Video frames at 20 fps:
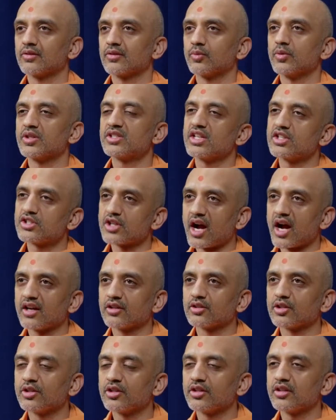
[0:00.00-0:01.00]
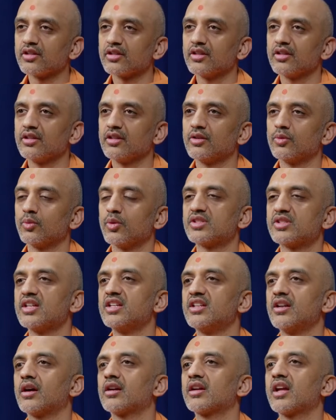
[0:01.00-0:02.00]
We see childhood, we see
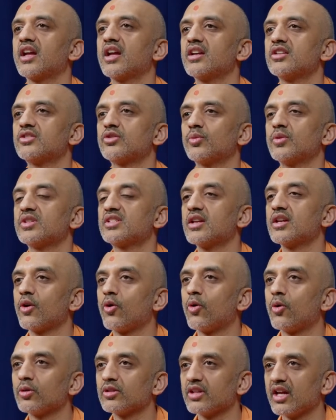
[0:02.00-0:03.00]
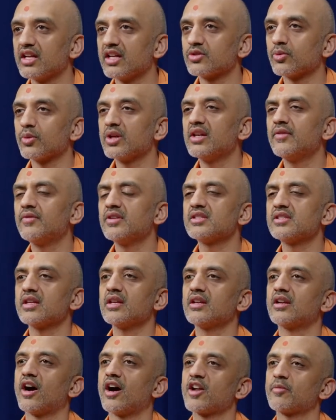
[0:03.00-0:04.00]
young age, we see old age, we even
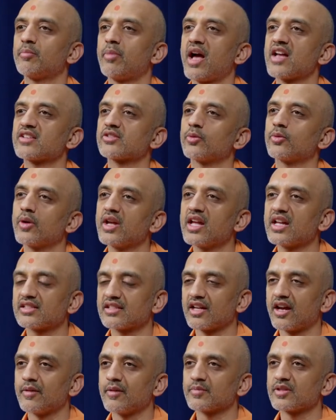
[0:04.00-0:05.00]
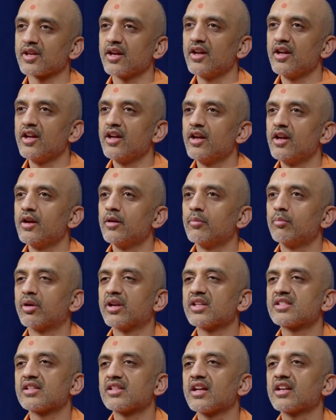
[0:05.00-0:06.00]
see God pass away at times,
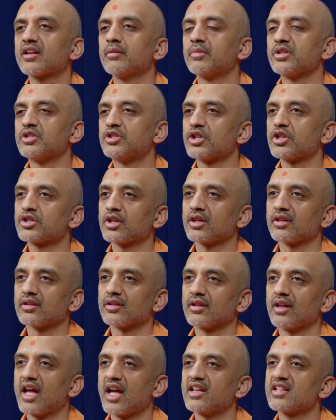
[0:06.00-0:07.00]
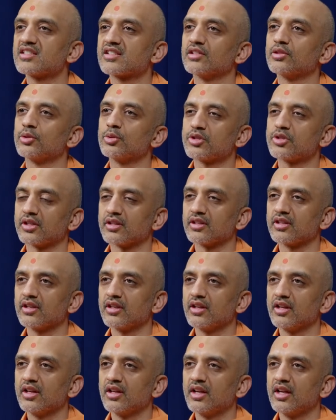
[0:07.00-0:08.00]
but it's like a magician and his illusion.
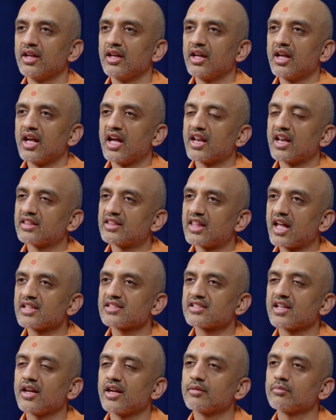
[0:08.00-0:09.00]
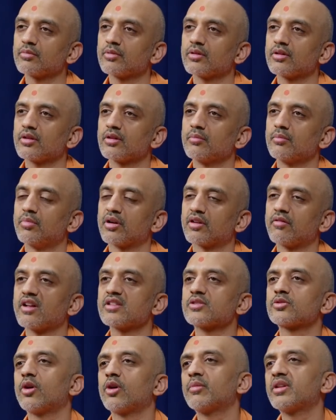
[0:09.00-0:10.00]
And at that time,
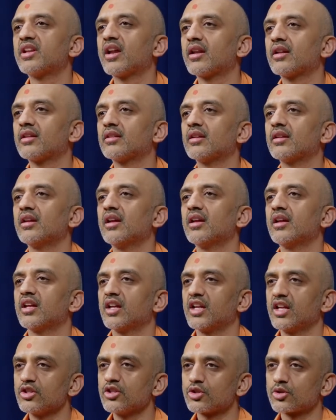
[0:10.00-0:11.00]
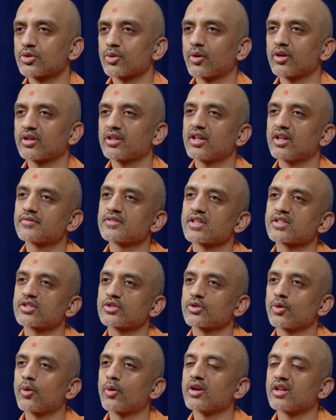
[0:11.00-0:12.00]
Bhagwan Swaminarayan, in short, gives a
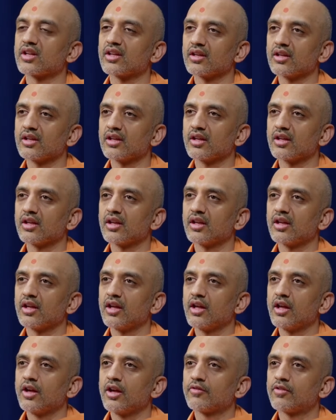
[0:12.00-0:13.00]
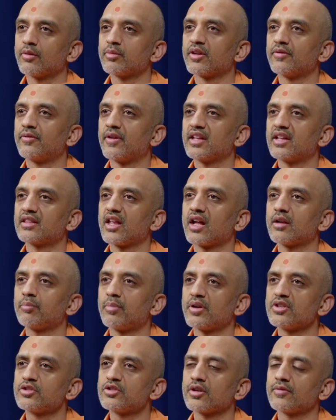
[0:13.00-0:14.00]
story from the Vetal
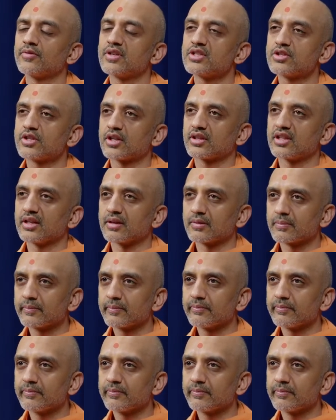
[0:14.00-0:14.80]
Panchavinchati.